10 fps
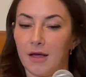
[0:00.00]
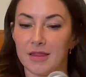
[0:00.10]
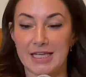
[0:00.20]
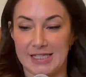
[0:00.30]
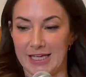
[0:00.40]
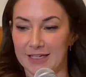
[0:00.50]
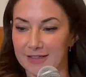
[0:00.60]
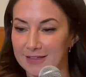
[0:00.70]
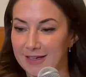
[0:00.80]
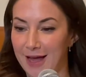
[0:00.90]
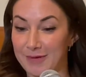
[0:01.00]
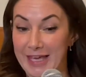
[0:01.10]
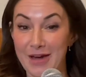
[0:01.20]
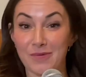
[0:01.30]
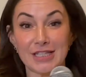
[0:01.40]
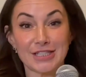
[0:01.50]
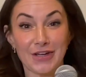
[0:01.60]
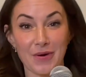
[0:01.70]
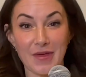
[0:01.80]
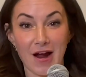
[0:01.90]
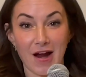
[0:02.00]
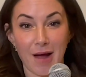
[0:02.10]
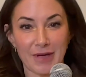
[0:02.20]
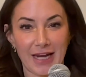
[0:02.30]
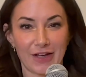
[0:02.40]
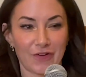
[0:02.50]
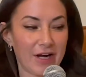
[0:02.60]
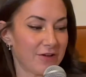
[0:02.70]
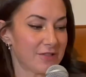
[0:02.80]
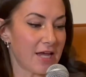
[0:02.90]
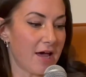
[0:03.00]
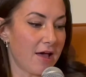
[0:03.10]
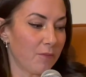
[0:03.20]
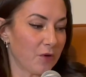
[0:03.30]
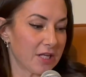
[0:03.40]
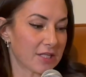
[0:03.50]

listen, I can't wait to go there. I'm getting a great hotel. I'm wicked